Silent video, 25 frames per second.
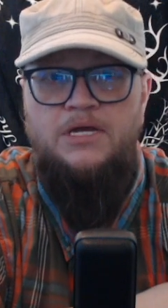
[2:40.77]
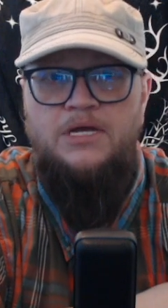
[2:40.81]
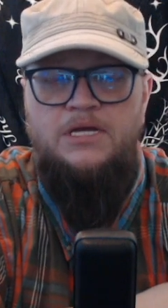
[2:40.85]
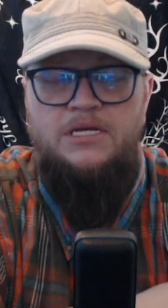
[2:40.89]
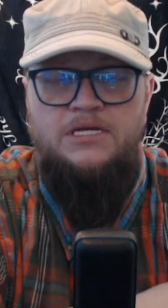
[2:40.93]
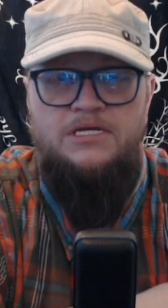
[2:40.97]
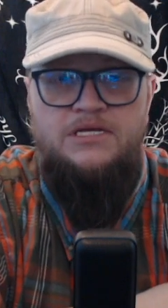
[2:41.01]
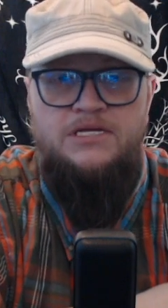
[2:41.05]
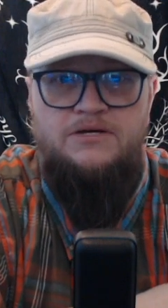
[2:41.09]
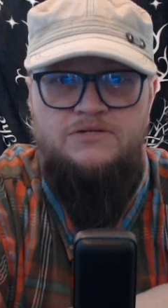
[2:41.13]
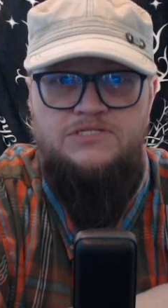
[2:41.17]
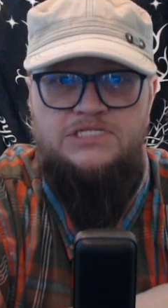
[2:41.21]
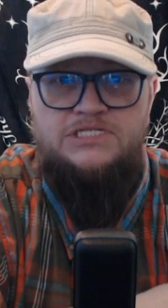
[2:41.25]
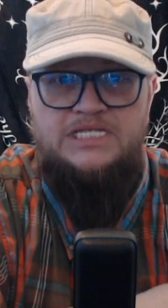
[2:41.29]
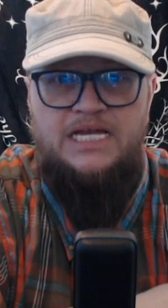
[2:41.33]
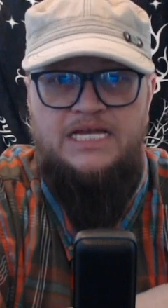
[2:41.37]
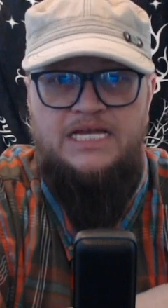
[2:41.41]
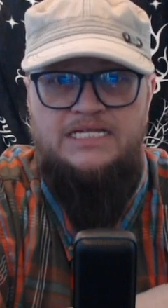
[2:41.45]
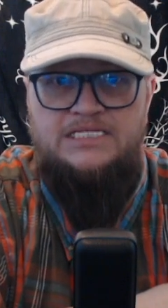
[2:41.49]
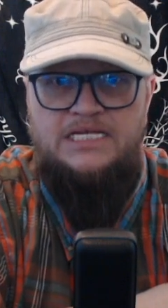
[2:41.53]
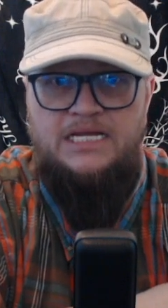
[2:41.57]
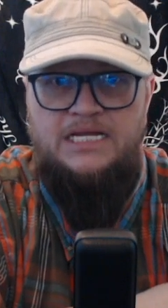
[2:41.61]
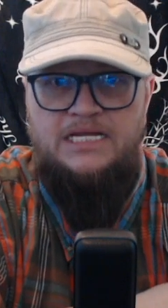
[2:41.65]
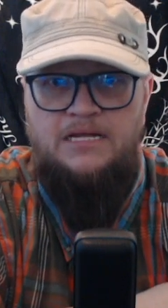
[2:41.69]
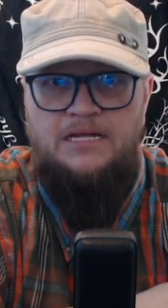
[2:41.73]
you know
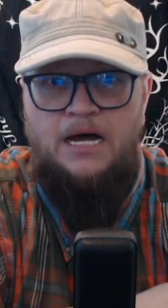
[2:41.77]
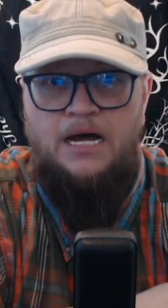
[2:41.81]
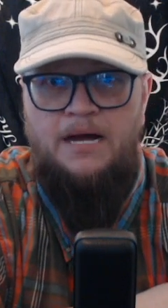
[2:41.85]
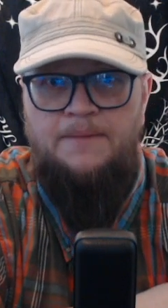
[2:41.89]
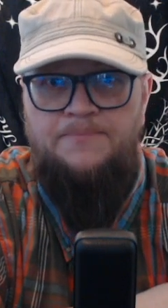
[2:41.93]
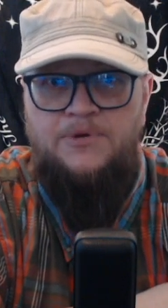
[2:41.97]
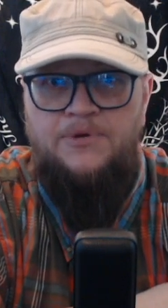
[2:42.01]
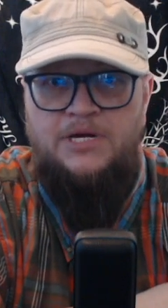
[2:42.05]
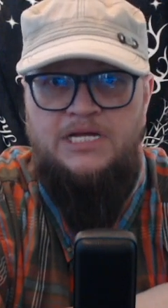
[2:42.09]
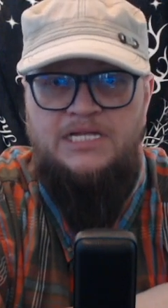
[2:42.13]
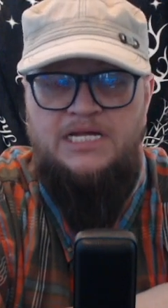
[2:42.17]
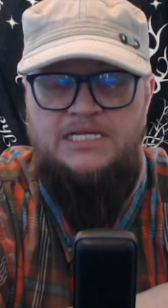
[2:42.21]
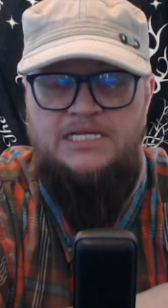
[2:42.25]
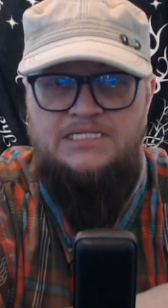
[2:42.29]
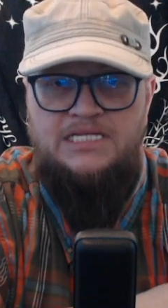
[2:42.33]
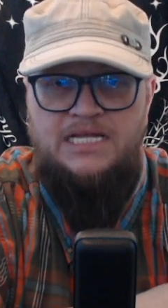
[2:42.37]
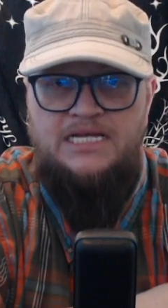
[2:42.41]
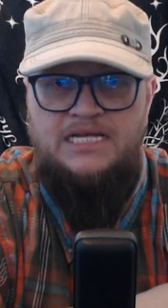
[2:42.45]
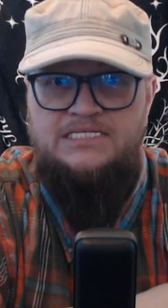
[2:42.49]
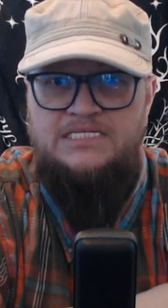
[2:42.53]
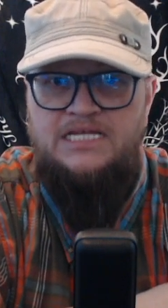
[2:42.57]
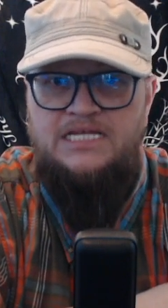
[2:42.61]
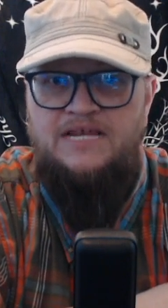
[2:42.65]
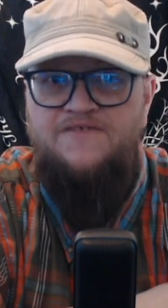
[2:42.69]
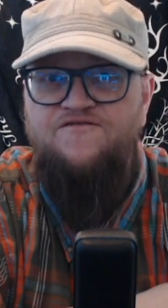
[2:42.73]
states can operate as
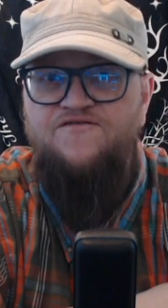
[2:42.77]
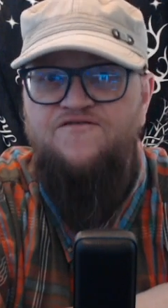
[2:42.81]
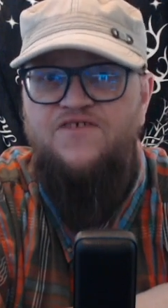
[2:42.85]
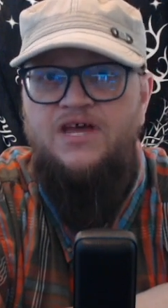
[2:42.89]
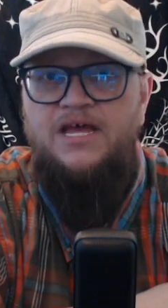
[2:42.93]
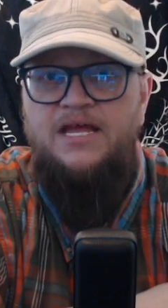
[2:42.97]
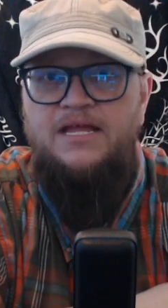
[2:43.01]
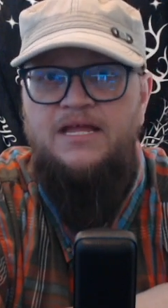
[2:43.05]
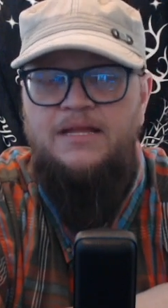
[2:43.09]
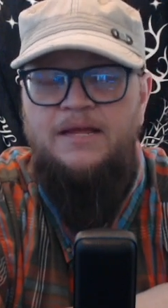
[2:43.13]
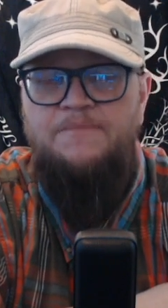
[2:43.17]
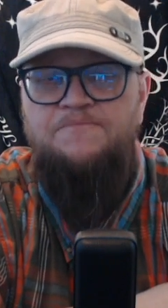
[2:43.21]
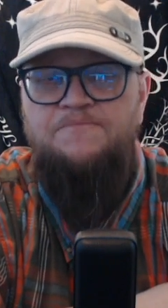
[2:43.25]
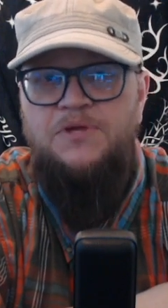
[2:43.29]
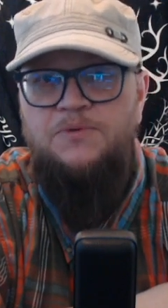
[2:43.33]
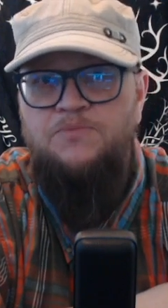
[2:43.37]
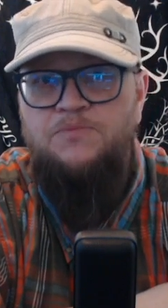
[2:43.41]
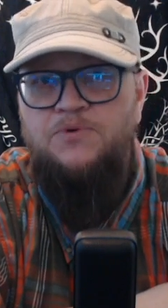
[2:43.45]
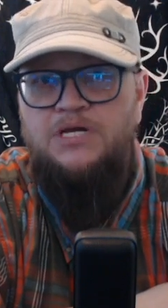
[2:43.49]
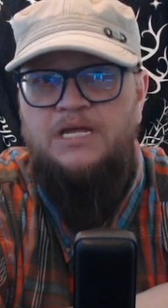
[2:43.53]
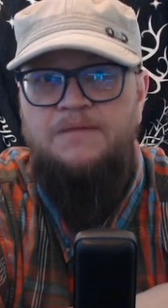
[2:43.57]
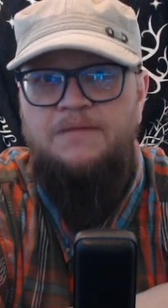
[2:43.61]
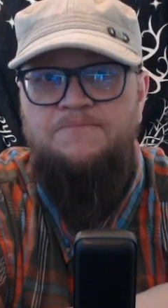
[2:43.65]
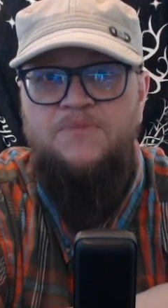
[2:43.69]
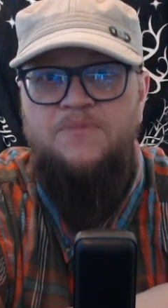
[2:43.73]
they see fit, and
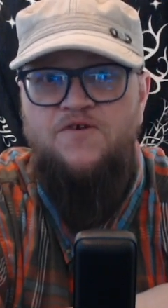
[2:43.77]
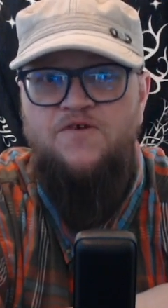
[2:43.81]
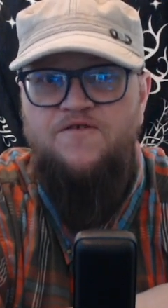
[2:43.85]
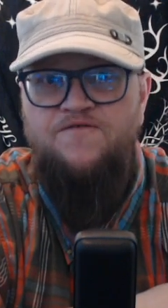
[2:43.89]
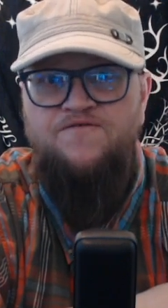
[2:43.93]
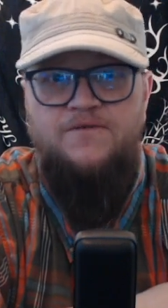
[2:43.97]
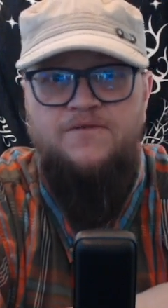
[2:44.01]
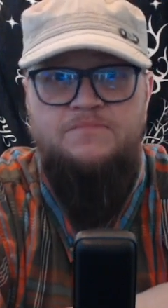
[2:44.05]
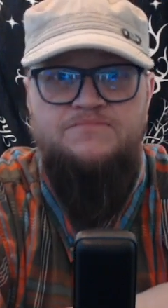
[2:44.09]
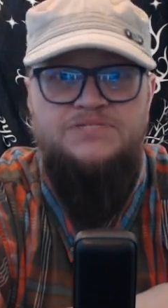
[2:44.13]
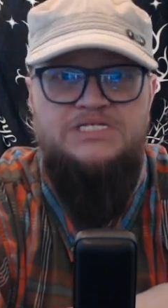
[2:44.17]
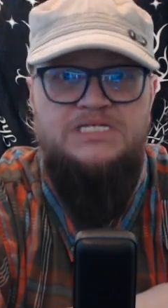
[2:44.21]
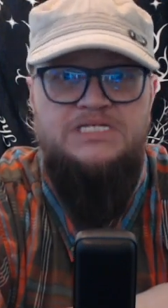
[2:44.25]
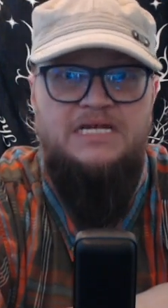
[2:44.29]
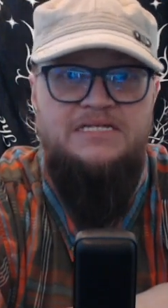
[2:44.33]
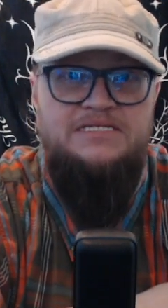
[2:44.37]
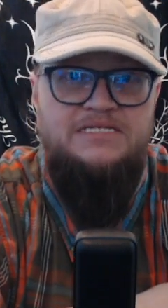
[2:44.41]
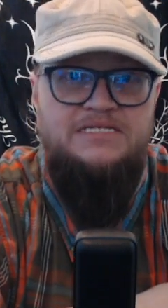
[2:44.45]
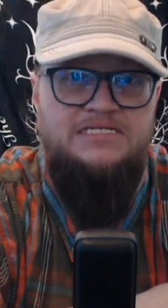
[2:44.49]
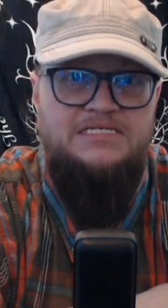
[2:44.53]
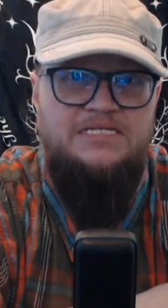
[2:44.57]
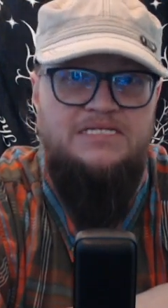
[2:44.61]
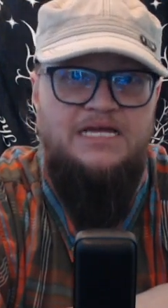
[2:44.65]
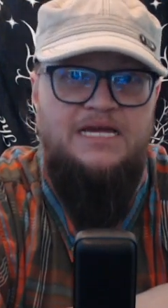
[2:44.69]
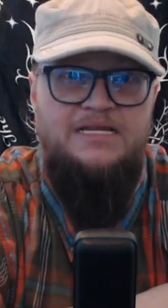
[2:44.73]
people can move from state
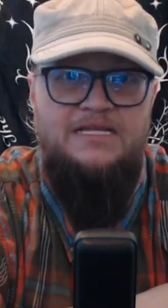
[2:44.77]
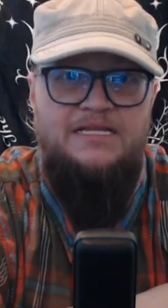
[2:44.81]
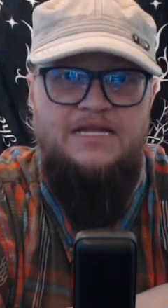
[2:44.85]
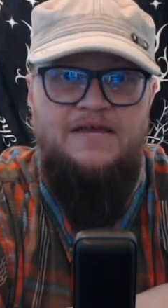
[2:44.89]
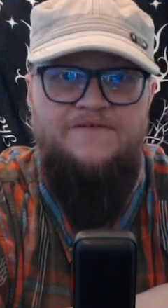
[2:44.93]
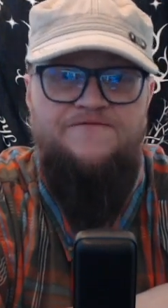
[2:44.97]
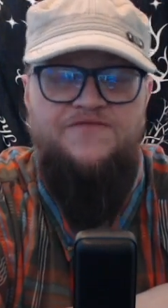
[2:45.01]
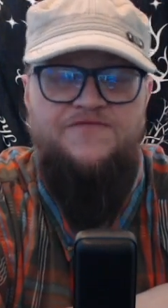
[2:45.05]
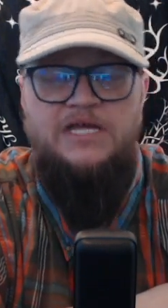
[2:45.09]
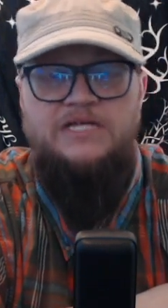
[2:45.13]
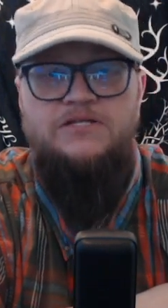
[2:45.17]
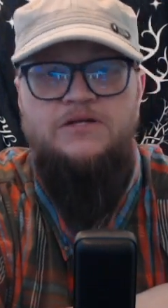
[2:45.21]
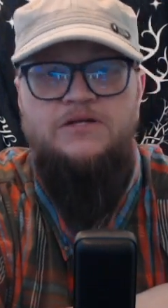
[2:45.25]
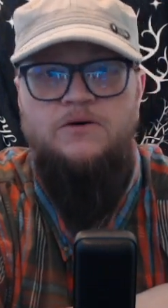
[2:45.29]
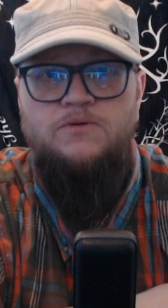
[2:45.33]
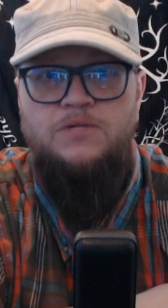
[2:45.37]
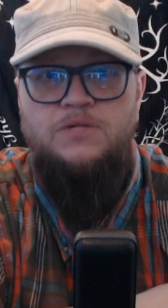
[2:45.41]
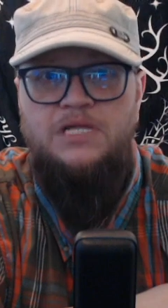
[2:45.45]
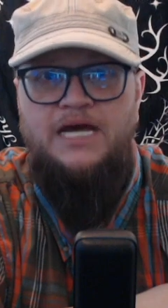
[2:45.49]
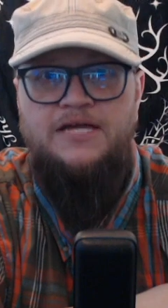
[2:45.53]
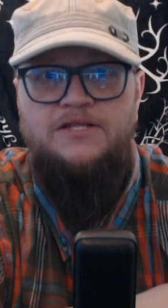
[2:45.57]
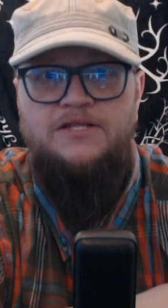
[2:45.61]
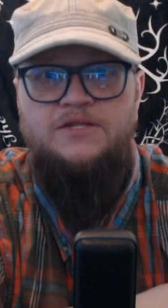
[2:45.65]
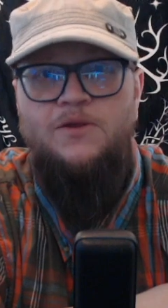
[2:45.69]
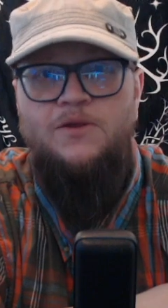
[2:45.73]
to state if they don't
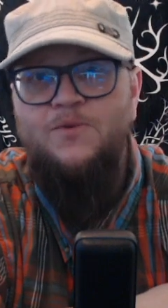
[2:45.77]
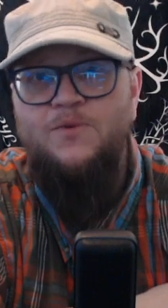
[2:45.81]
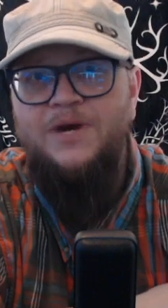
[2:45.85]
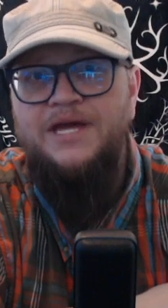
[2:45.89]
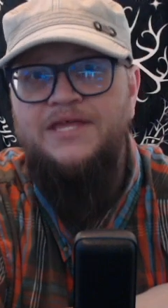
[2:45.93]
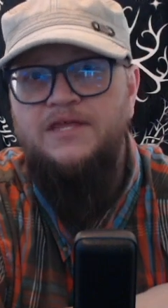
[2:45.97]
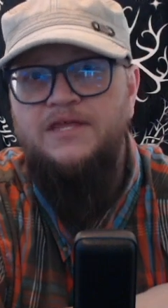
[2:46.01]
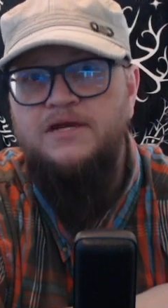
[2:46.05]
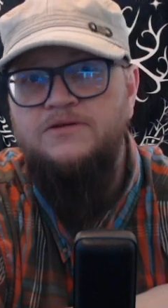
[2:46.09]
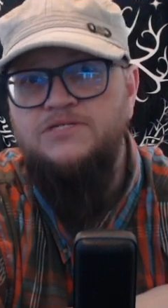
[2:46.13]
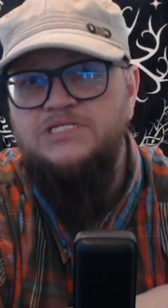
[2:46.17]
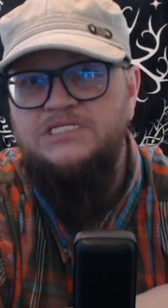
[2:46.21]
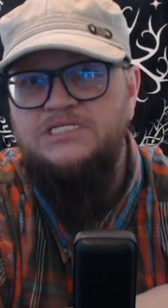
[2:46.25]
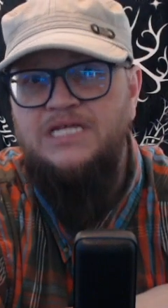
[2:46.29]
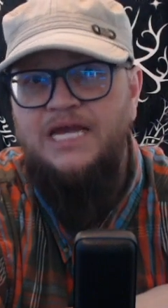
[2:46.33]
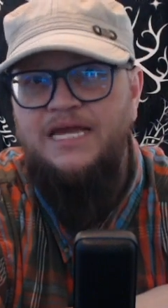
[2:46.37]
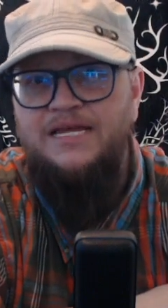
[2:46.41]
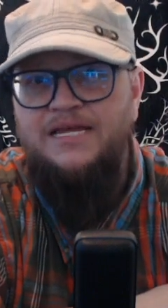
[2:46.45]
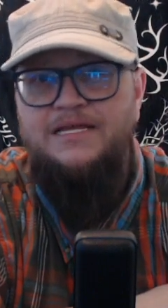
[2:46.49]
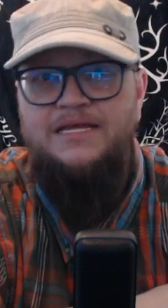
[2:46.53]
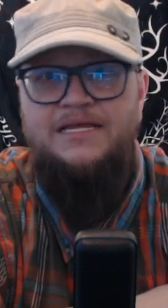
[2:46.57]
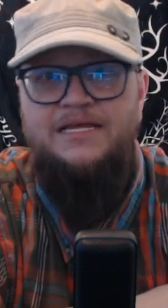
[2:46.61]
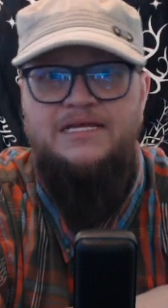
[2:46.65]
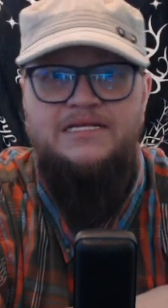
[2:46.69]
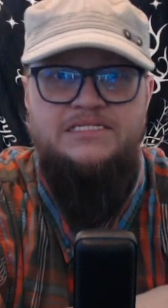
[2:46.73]
like the way their
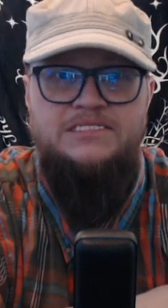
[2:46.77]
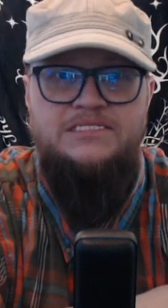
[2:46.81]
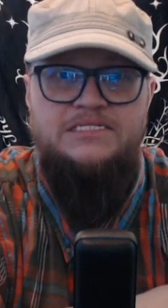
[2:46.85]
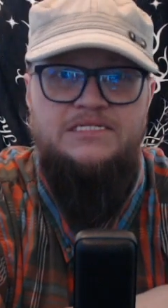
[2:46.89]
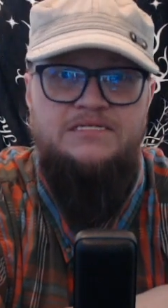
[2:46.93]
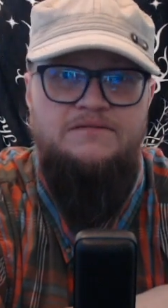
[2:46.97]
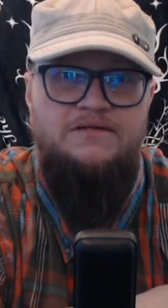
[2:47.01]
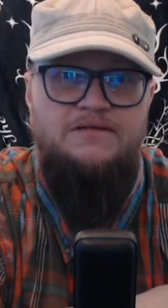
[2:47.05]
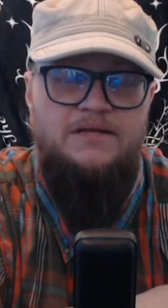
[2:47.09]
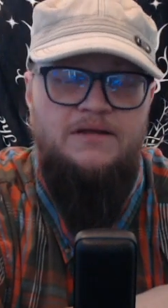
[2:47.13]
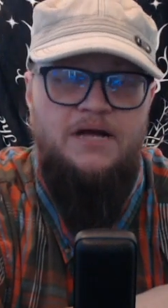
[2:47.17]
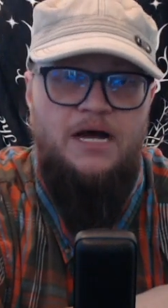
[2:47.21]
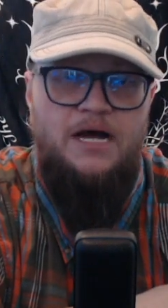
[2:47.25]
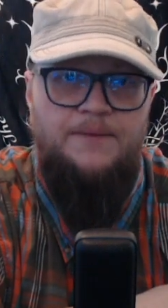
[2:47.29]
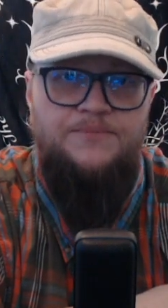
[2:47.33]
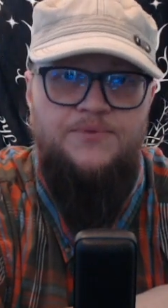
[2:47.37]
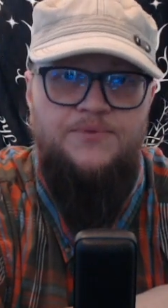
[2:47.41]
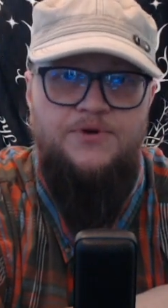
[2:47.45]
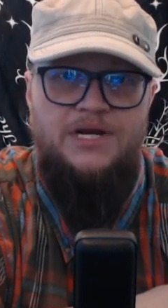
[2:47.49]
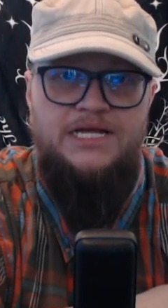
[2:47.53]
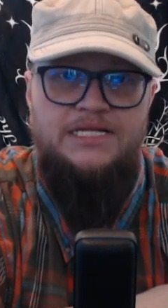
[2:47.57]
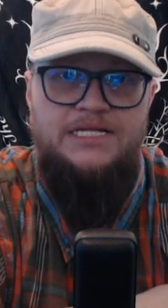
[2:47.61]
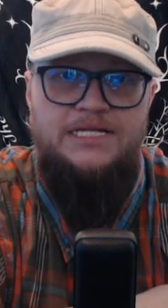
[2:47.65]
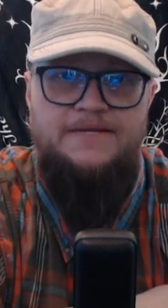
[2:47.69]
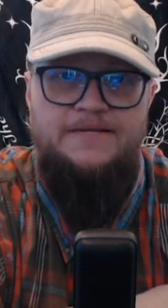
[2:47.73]
state is
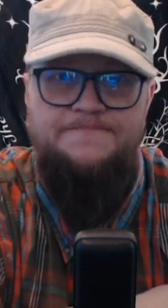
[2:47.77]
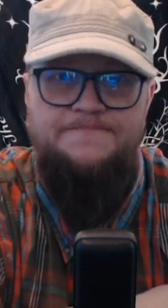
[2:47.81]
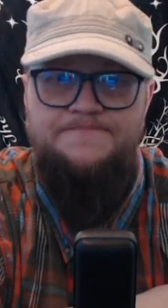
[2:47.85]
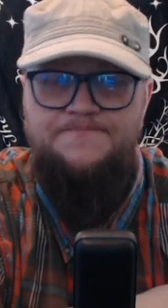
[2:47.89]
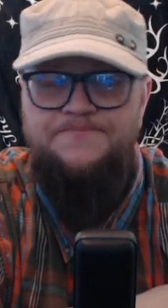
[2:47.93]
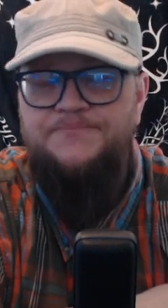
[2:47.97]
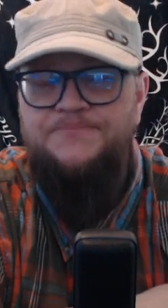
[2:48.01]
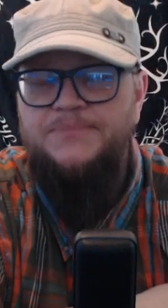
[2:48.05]
operating.